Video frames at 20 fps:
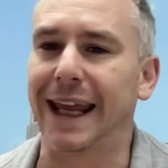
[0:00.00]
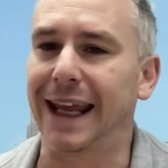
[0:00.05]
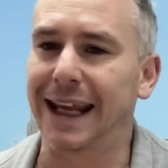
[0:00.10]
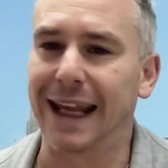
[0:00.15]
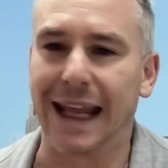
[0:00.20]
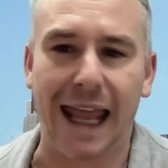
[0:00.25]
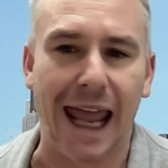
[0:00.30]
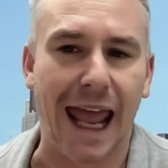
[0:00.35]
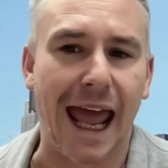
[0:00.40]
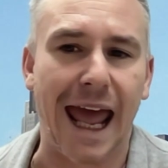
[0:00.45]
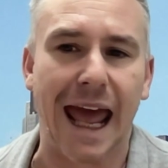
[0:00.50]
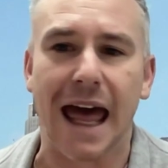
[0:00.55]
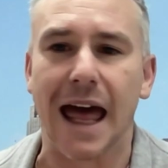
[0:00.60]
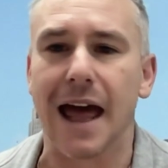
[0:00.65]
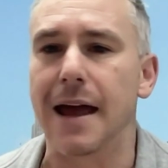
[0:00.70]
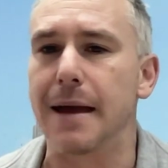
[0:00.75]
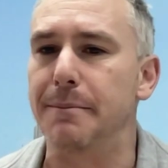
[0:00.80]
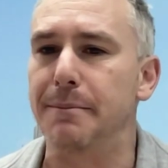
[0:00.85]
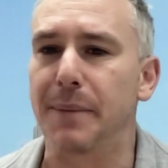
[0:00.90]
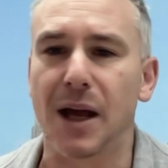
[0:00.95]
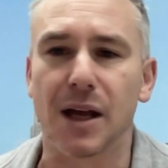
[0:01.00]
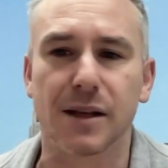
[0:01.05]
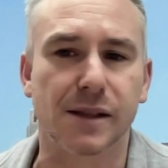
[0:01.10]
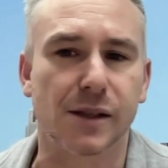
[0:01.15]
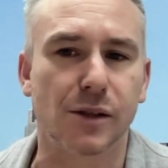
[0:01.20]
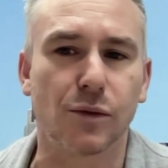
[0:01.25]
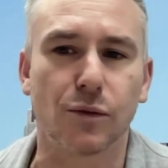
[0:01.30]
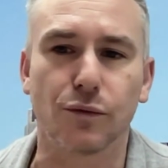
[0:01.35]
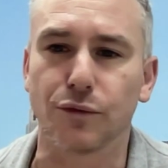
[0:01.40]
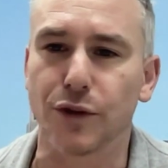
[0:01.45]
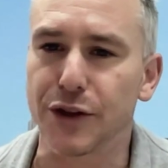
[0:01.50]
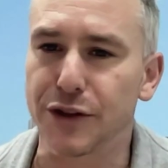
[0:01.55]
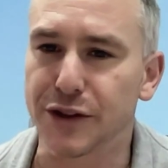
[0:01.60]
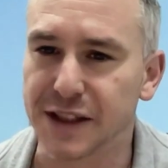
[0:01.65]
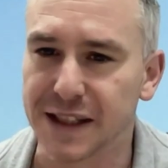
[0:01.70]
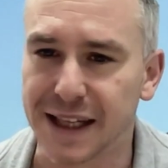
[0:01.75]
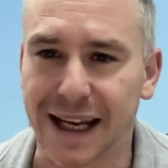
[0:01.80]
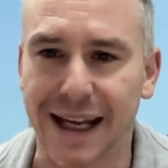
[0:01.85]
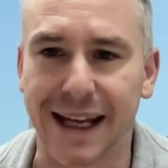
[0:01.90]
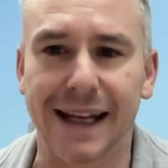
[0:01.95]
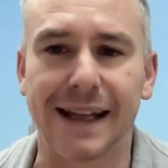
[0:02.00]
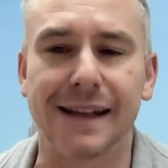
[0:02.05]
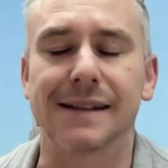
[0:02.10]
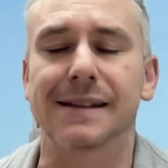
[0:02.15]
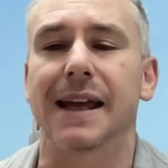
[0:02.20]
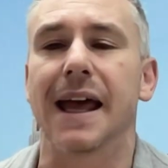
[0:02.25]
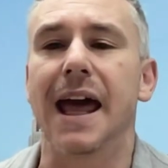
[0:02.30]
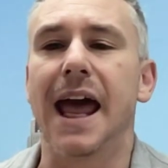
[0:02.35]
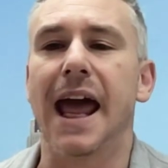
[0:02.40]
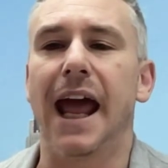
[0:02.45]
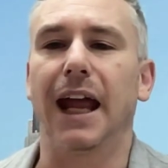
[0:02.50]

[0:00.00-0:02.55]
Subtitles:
in care, in personal routines,